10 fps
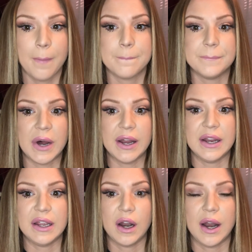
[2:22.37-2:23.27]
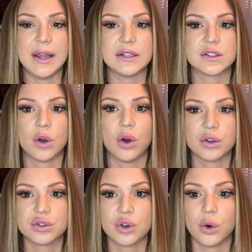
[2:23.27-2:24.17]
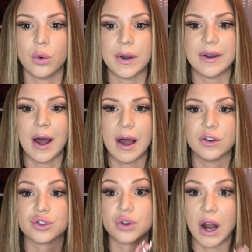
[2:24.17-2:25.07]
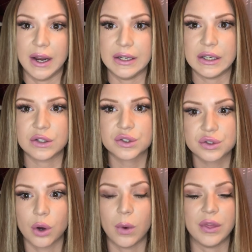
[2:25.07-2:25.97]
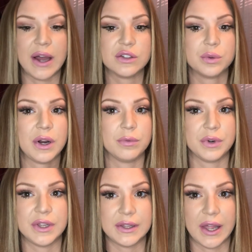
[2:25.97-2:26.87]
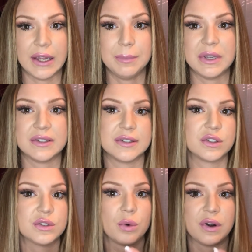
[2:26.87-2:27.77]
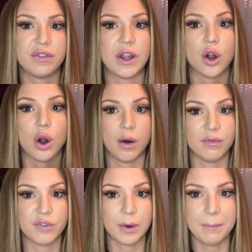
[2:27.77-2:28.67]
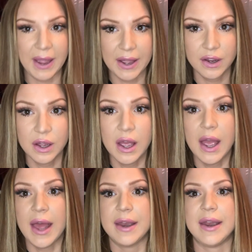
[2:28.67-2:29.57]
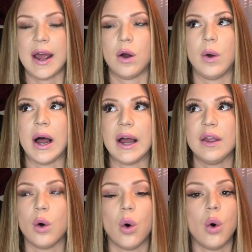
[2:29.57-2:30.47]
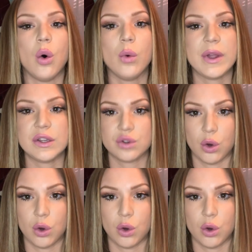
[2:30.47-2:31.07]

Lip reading: but it's also not drying. So that's what I really like, because it's sort of like a comfort matte. Now, I always